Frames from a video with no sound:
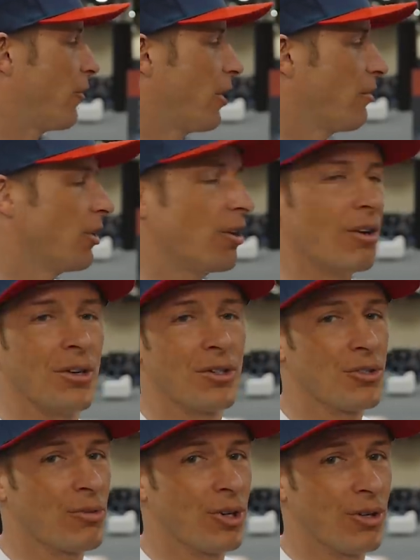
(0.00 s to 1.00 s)
favorite
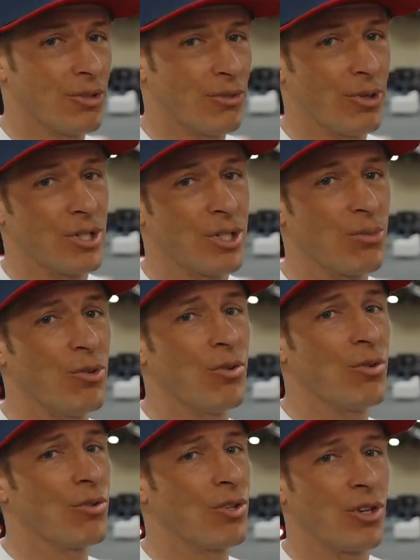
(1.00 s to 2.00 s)
on trail, you want a
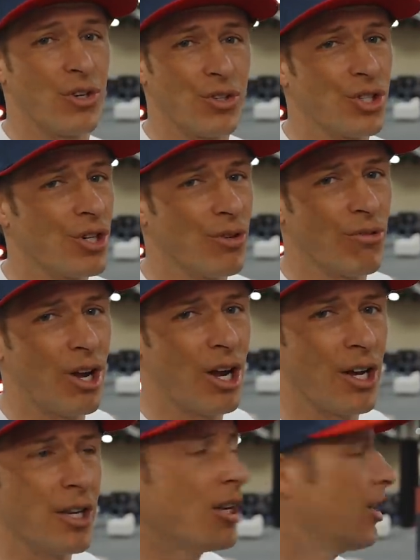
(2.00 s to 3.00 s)
smooth, cushy
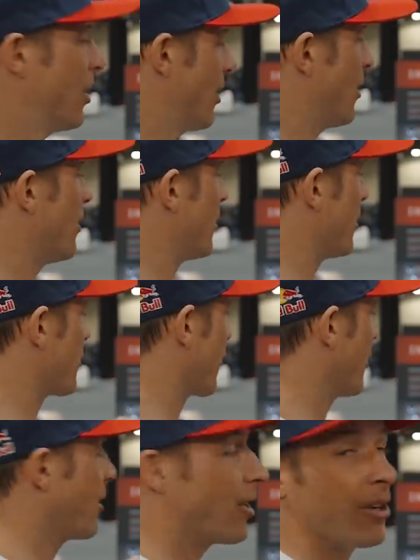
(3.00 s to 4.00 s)
ride. This
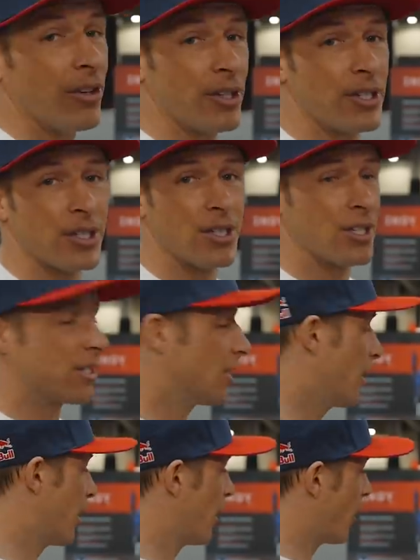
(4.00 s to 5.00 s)
right here, this is the
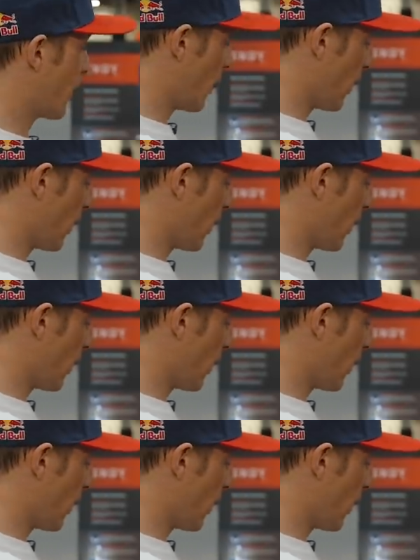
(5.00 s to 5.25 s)
sled. And I